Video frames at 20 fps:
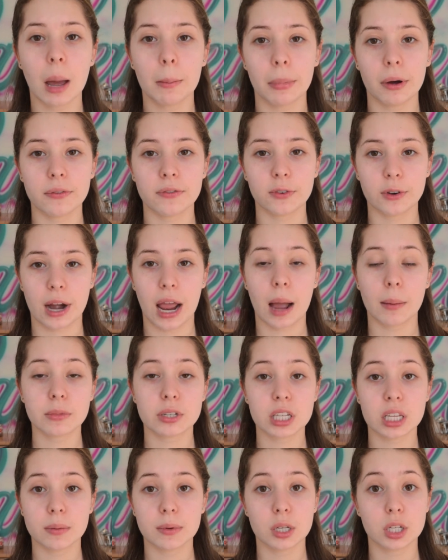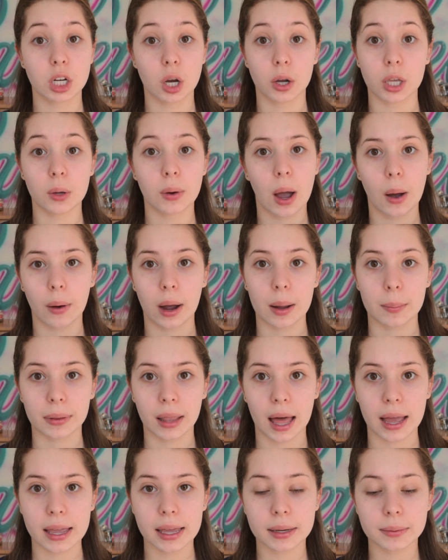but for now I'm just going to be showing you how I
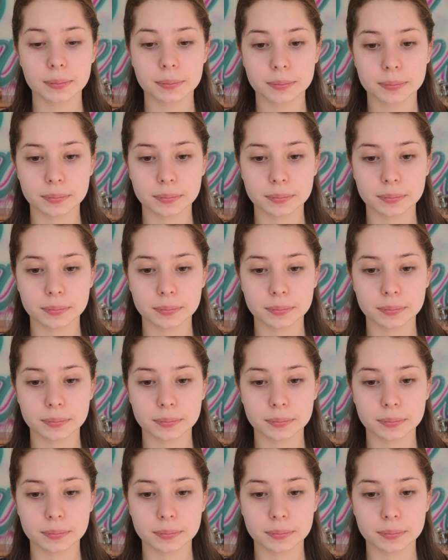apply it.